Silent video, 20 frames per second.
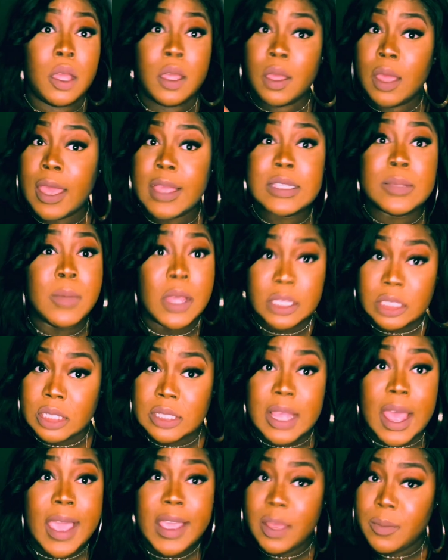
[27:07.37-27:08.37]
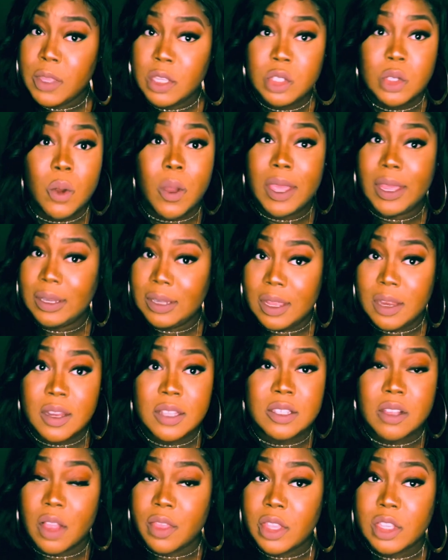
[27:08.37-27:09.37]
As much as I am enjoying
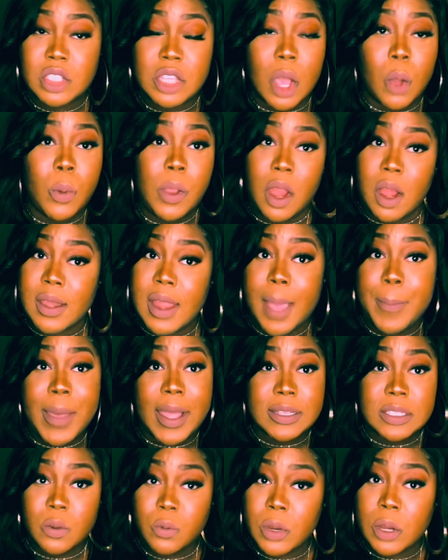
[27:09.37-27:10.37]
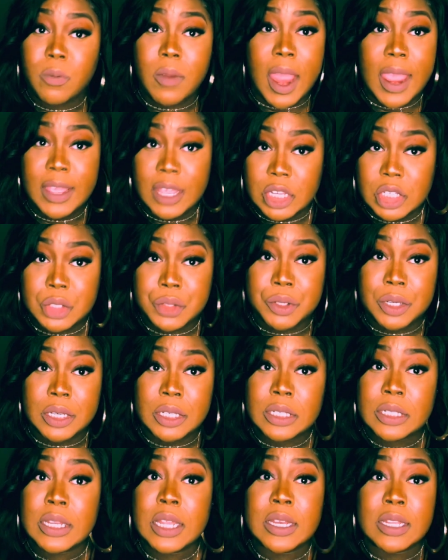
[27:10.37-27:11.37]
Dennis on this show, we are not about to rewrite history.
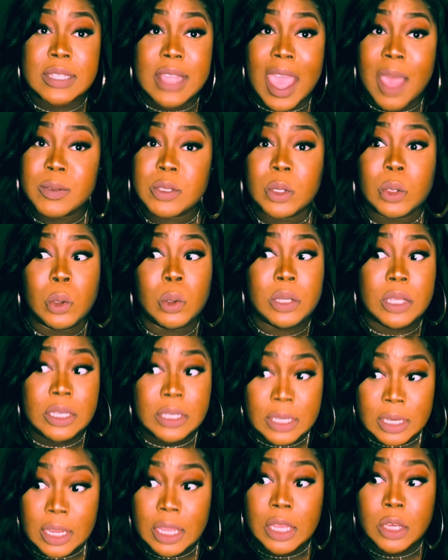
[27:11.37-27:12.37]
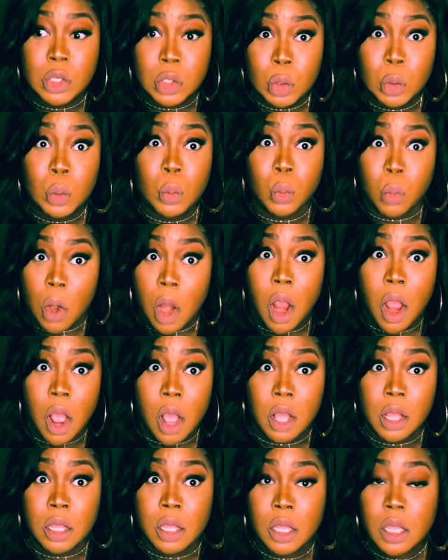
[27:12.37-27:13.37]
Dennis absolutely did do
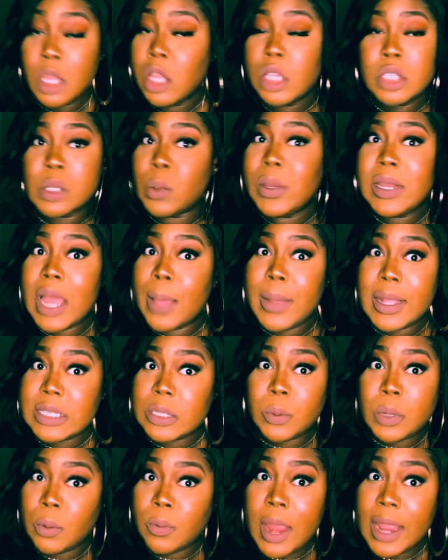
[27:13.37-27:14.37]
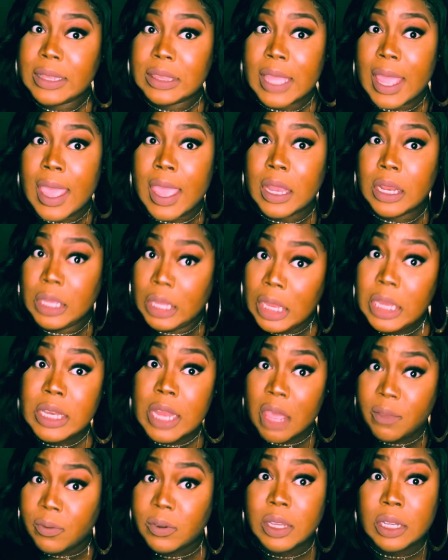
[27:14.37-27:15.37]
wrong. So we're not about to rewrite that. He
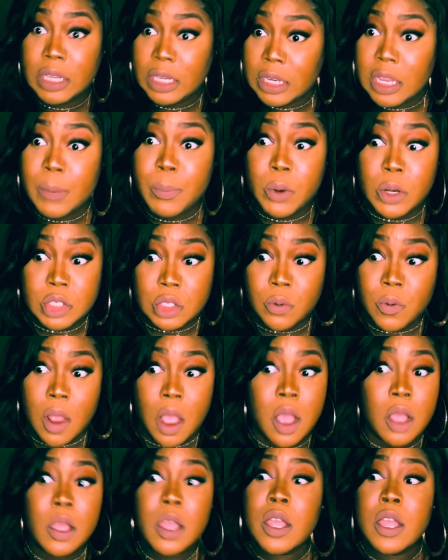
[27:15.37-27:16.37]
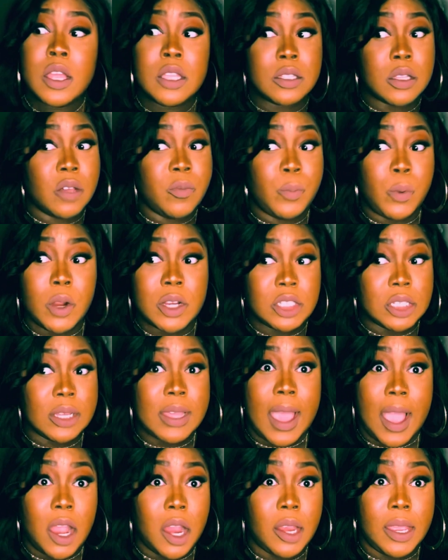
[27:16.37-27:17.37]
definitely did Porsha wrong. So if Porsha
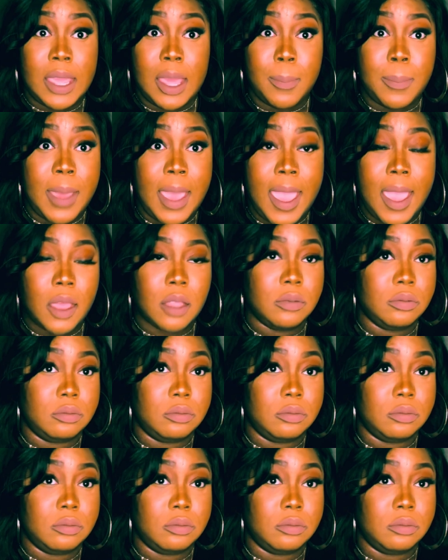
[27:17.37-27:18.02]
got her get back,